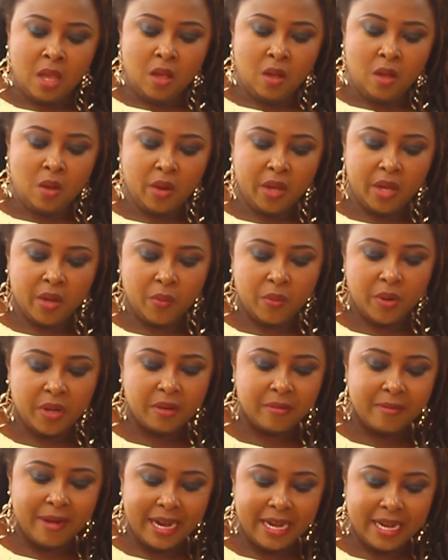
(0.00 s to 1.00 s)
Okay,
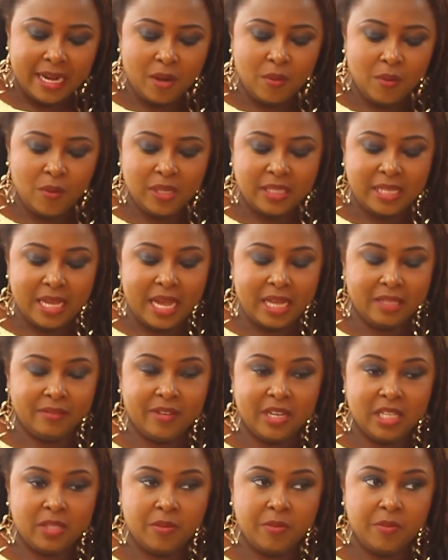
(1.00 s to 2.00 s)
well, right now, what I
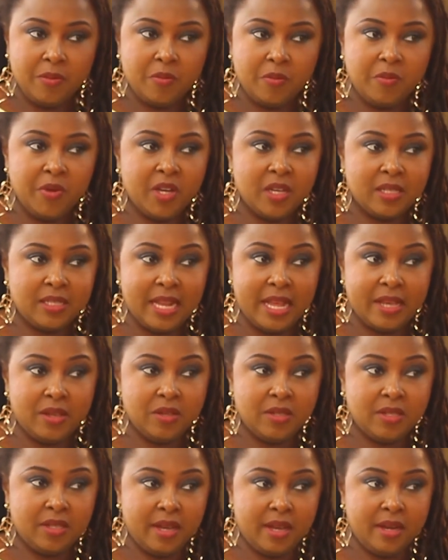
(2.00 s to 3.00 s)
advise people, because like you
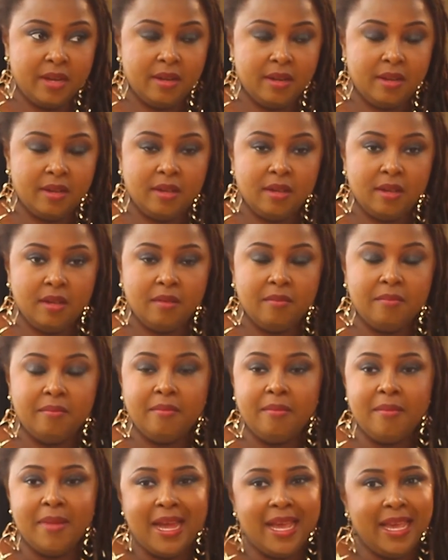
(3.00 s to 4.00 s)
said,
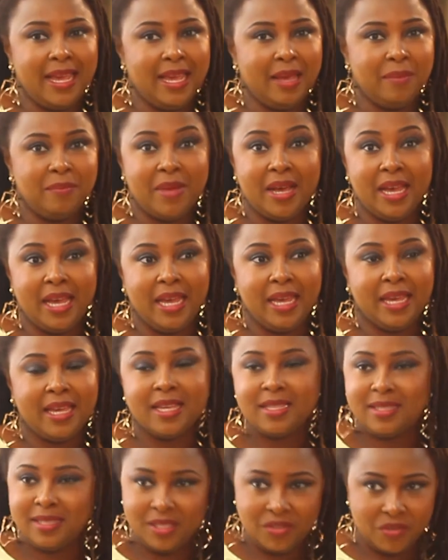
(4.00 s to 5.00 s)
my, my
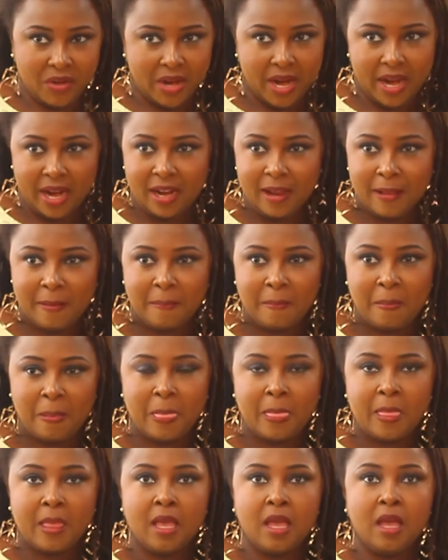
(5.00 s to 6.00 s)
case is rare.
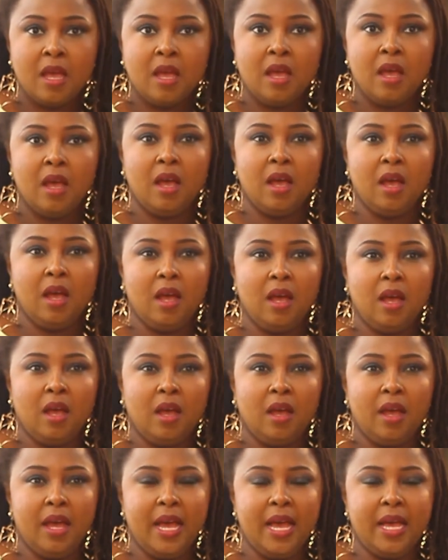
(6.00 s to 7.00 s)

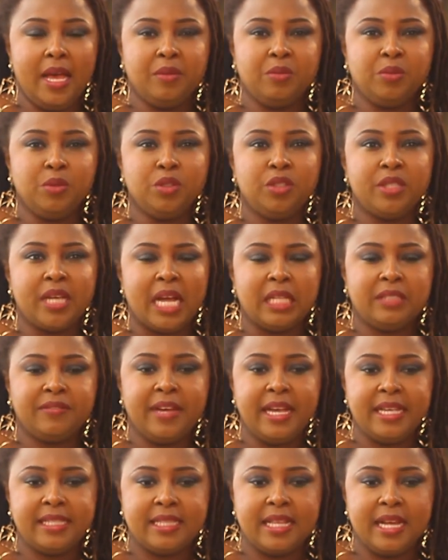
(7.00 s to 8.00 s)
I would
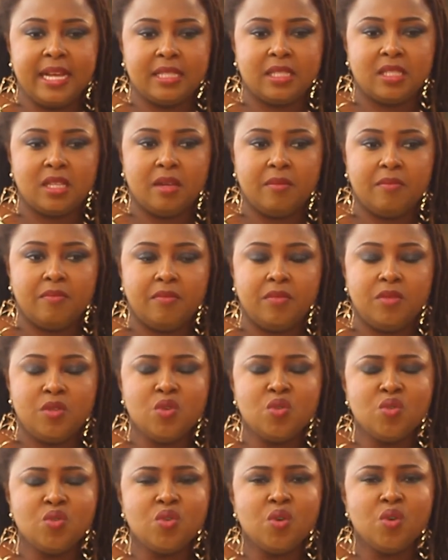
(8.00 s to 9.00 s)
advise that um,
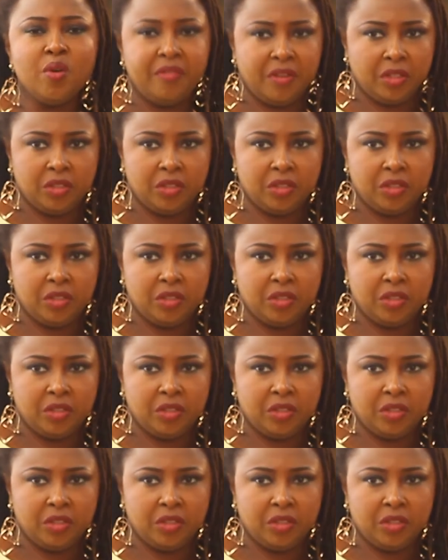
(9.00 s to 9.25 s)
you go for